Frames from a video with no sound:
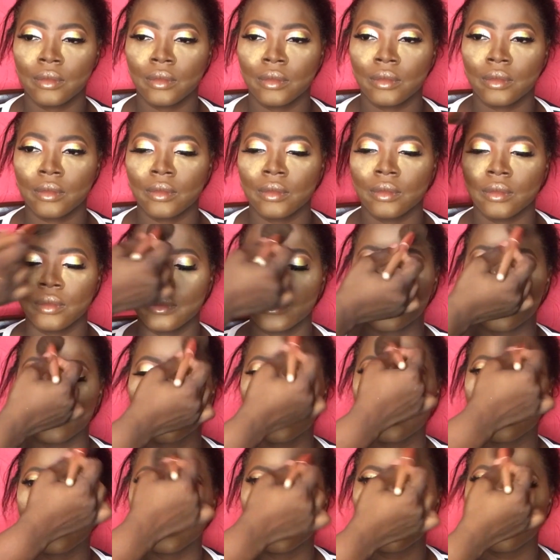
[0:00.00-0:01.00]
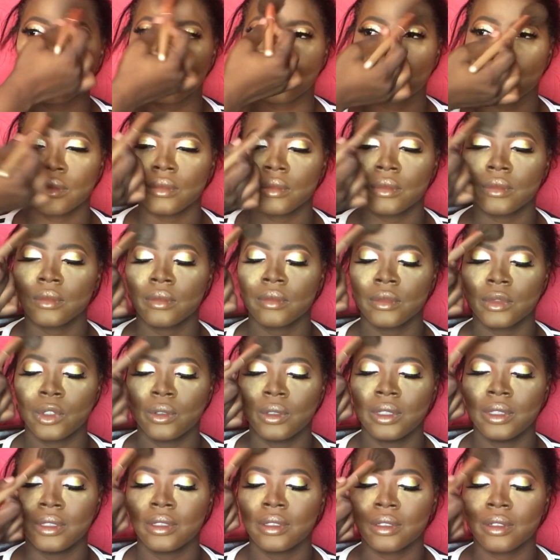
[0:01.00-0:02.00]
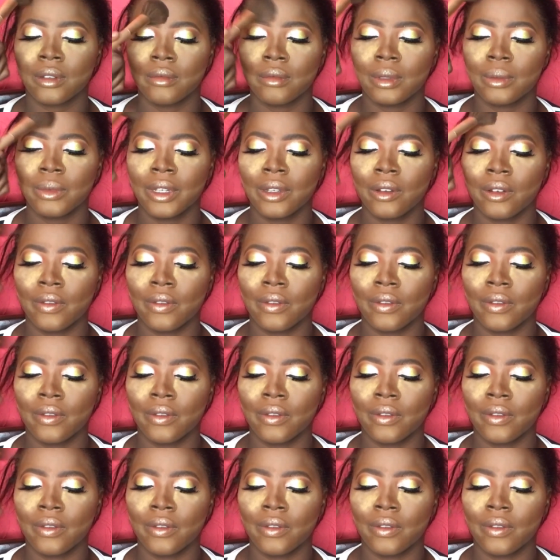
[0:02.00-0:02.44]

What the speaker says: dusting off my setting powder.